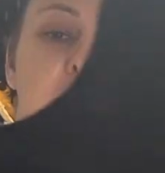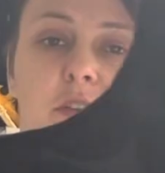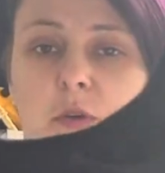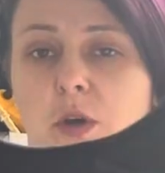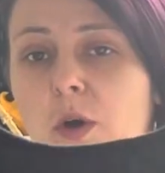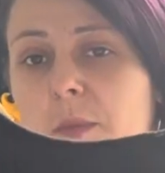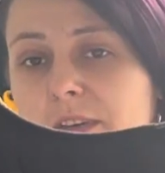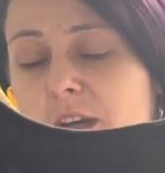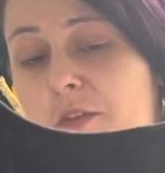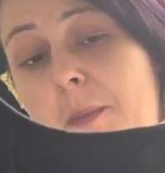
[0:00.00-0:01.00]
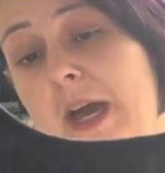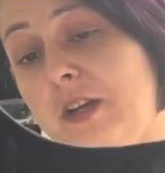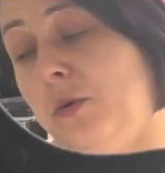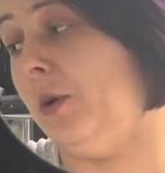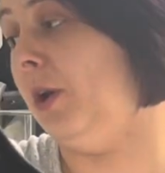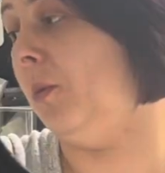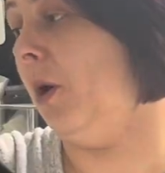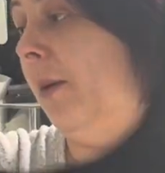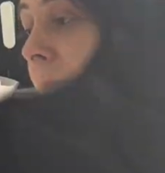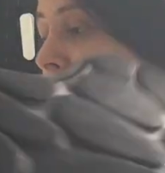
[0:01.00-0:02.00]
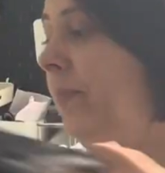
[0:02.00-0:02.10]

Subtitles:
So I got myself a black toilet one.